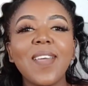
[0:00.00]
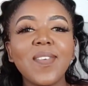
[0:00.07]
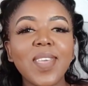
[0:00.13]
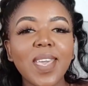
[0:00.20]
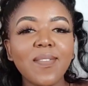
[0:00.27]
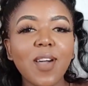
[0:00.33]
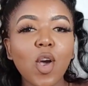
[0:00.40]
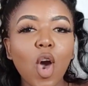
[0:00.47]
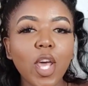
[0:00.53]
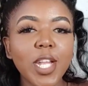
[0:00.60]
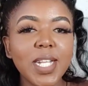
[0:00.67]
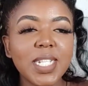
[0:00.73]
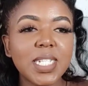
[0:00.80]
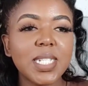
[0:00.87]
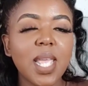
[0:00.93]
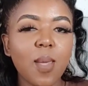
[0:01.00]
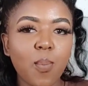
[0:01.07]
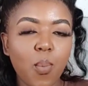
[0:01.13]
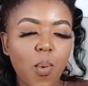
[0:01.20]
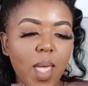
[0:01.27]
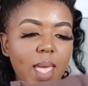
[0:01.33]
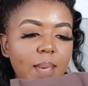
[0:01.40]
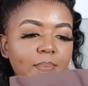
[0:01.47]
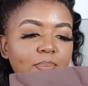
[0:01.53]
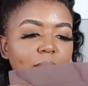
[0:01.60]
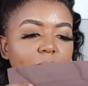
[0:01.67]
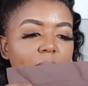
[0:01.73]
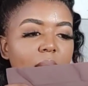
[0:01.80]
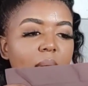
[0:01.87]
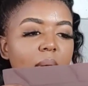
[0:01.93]
Have you ever gotten shapewear
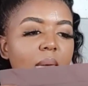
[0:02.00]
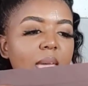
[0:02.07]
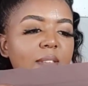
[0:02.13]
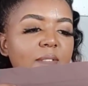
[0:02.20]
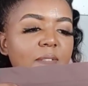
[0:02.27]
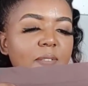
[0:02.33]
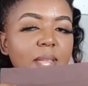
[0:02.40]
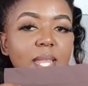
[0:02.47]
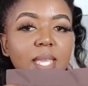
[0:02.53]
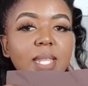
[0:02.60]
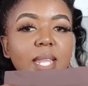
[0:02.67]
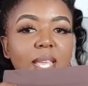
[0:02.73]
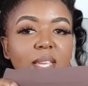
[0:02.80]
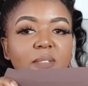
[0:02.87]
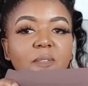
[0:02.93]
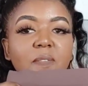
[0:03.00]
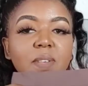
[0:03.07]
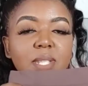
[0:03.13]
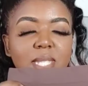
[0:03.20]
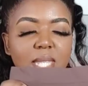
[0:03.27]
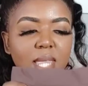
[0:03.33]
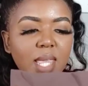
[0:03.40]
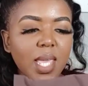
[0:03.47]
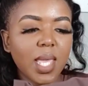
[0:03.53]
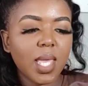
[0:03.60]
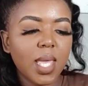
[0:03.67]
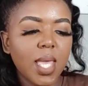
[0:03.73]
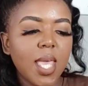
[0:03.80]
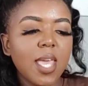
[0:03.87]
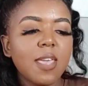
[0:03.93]
and feeling it like it feels thick?